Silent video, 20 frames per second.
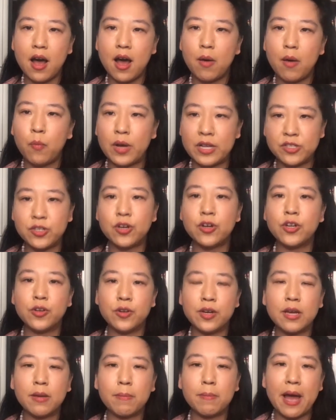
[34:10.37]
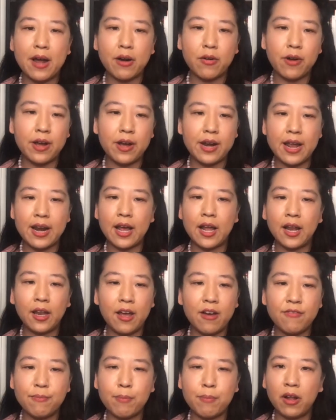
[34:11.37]
with your unique background. And I
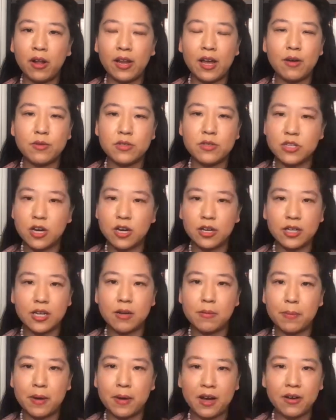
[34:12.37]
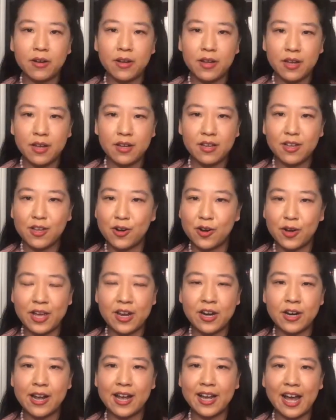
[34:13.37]
love Paula was talking about, you know,
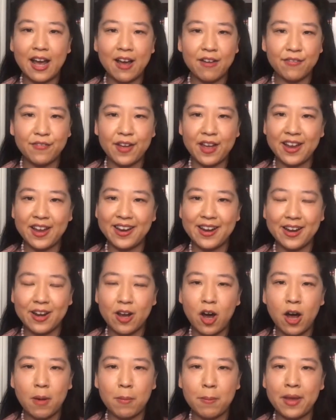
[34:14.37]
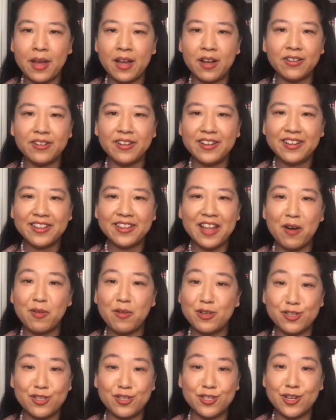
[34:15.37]
internet cafe and Hotmail. That
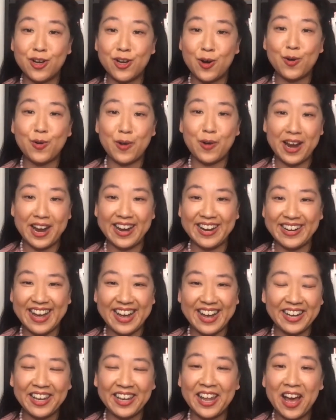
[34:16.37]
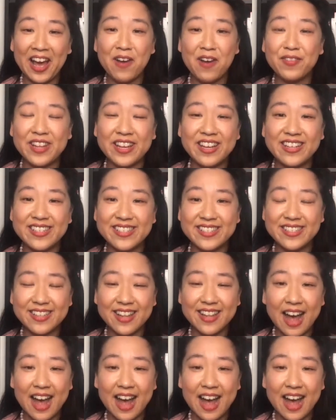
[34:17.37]
was so great. I love these